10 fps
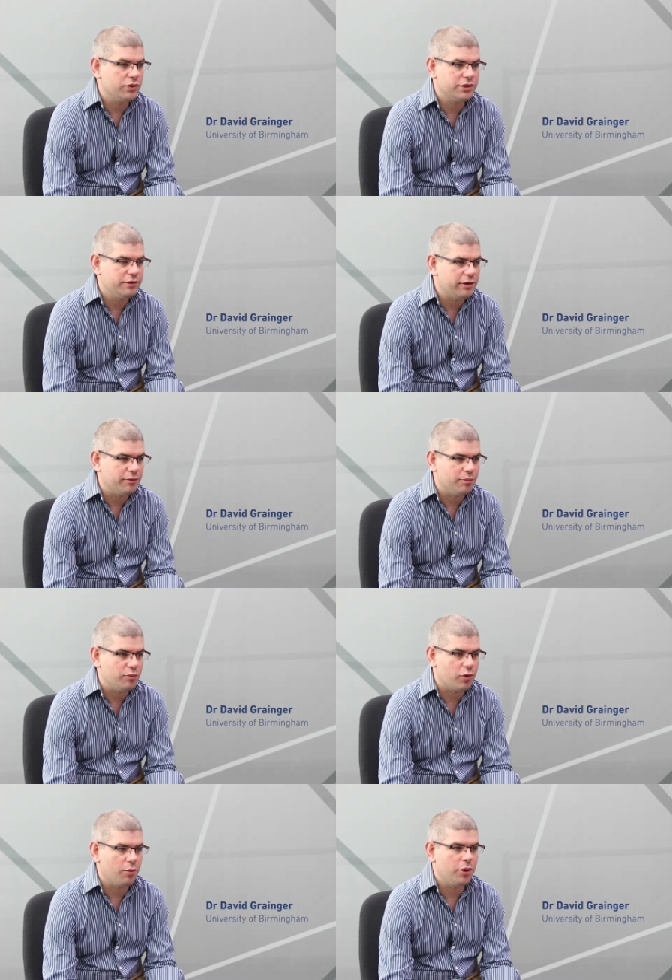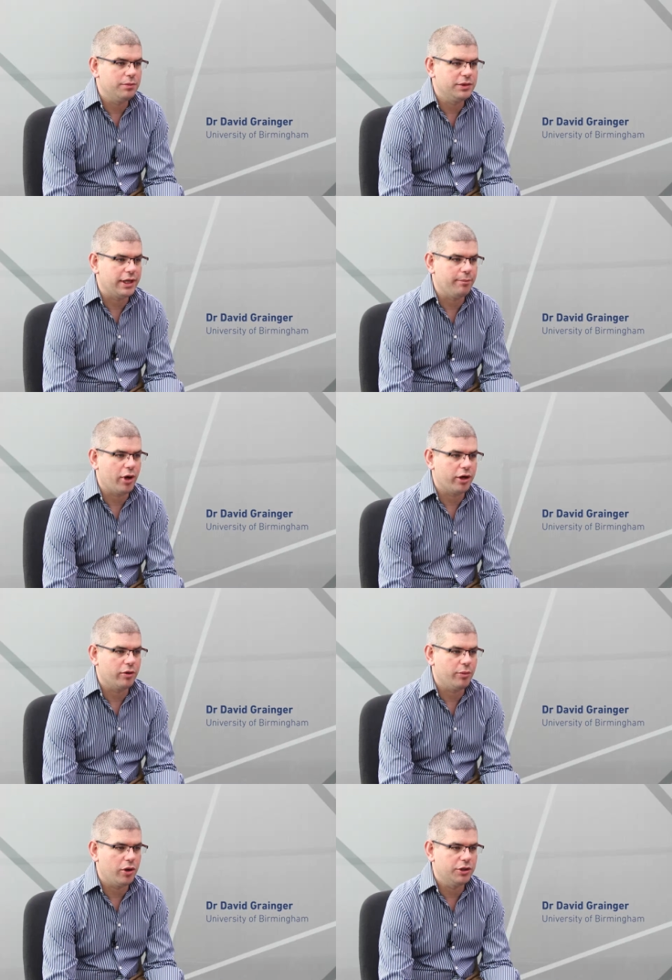sorts of different problems in
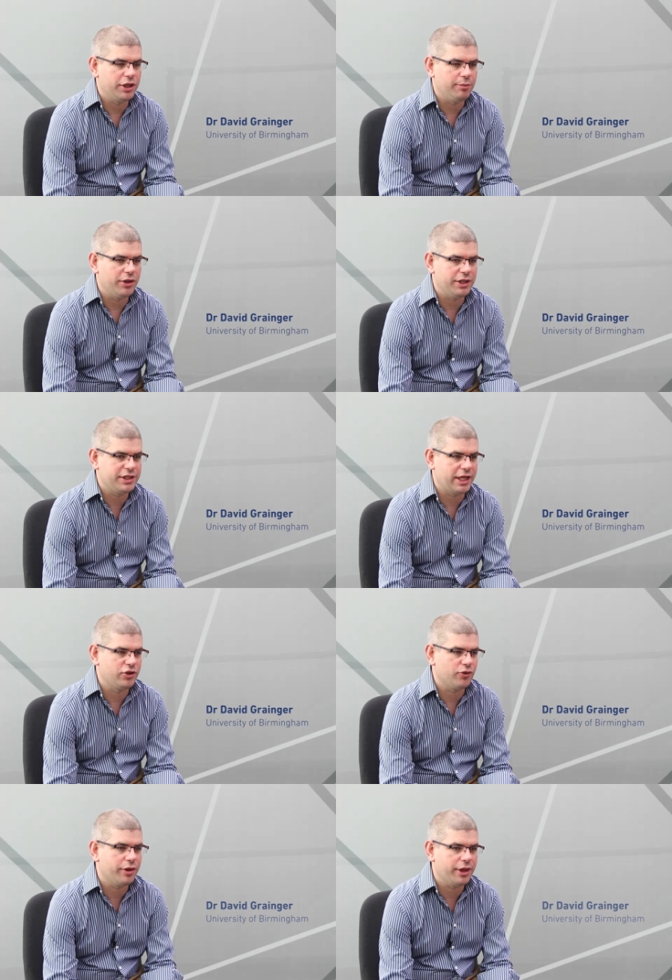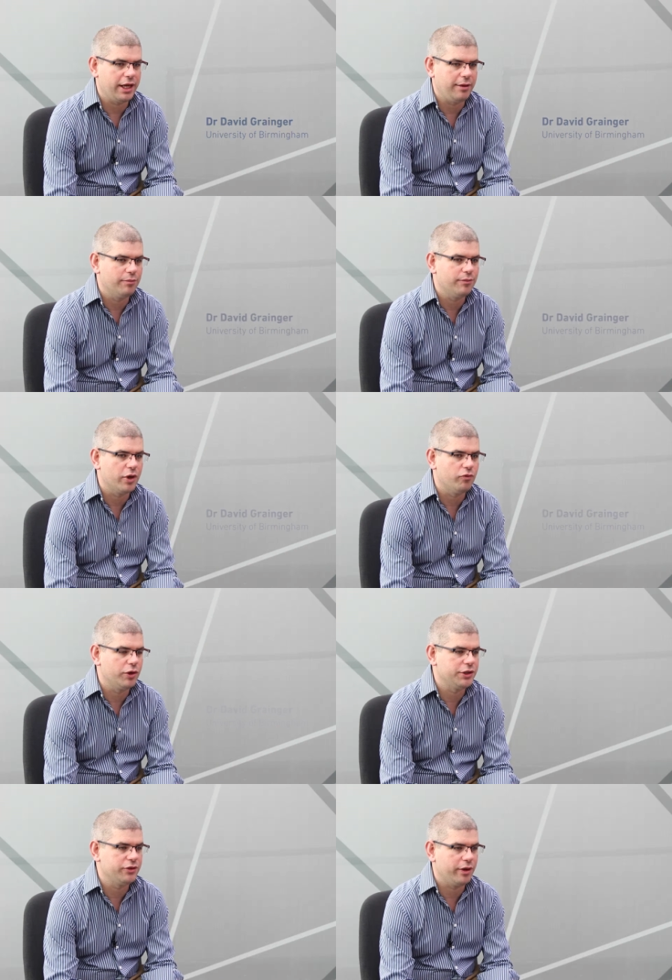microbiology, but the central theme that
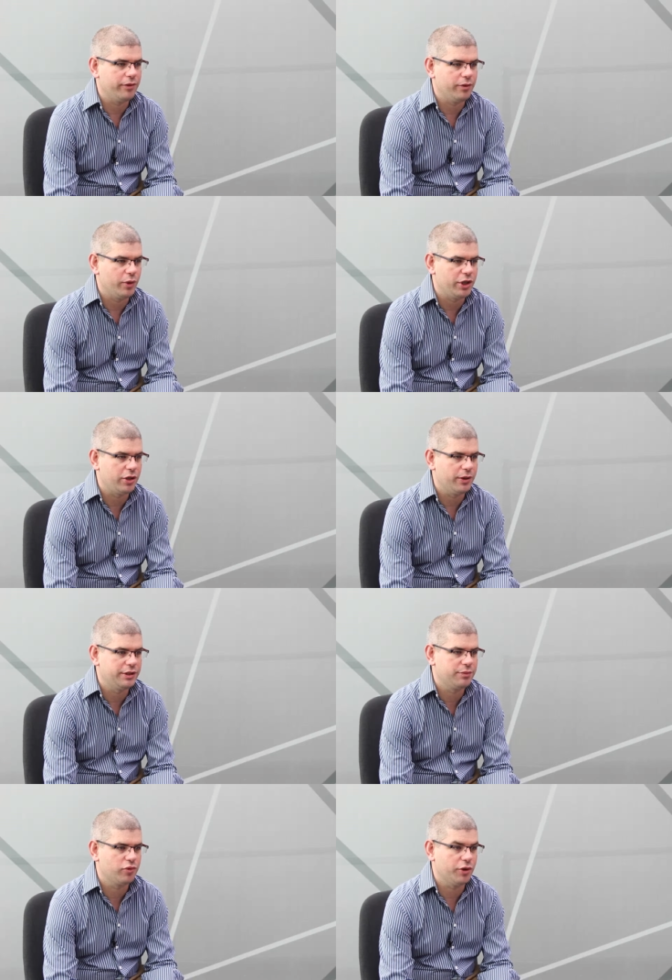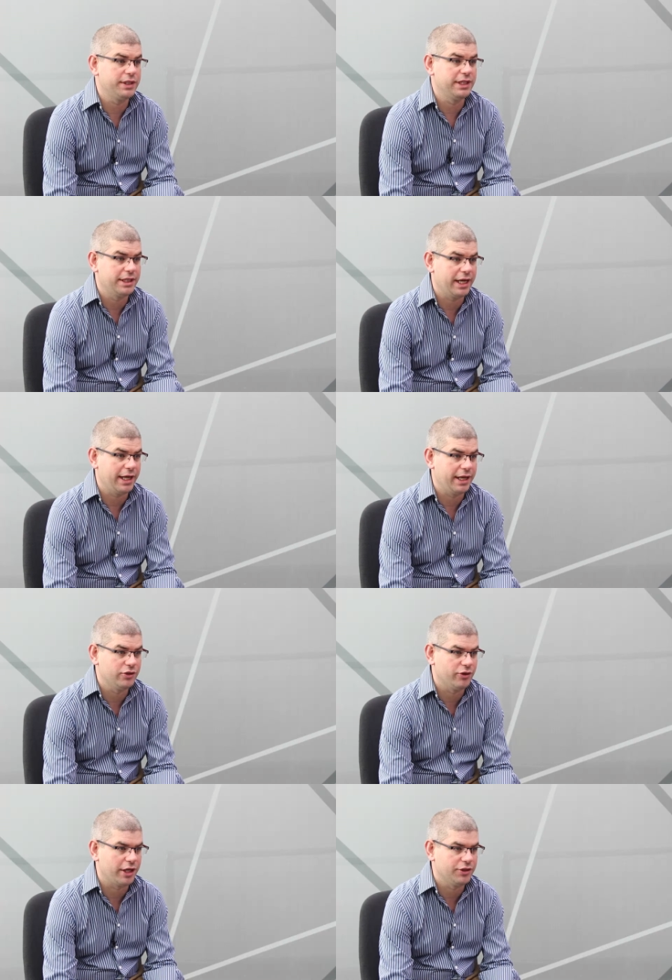runs through everything we do is protein-DNA
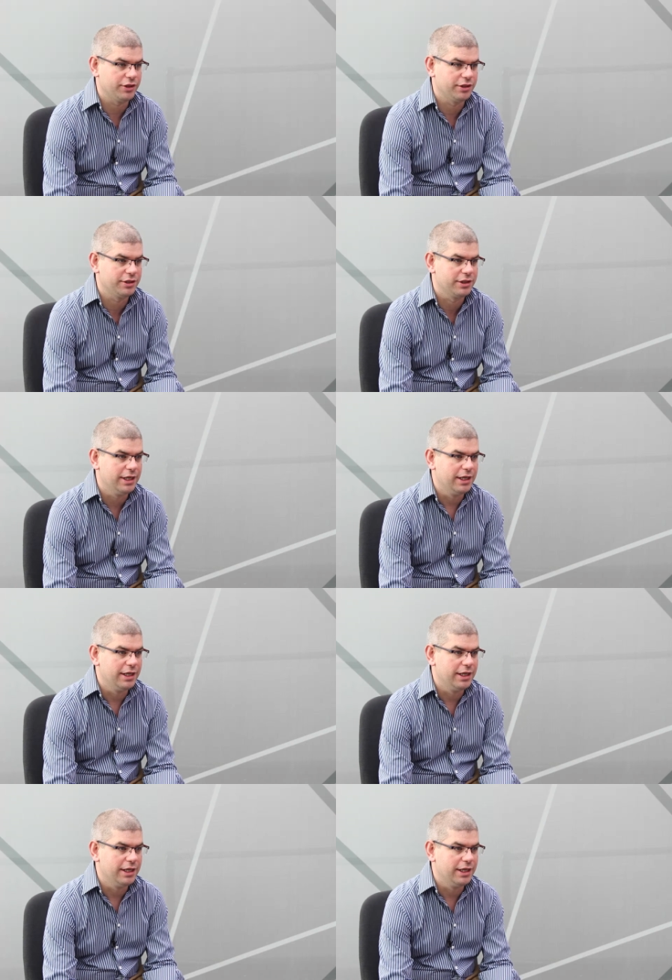interactions.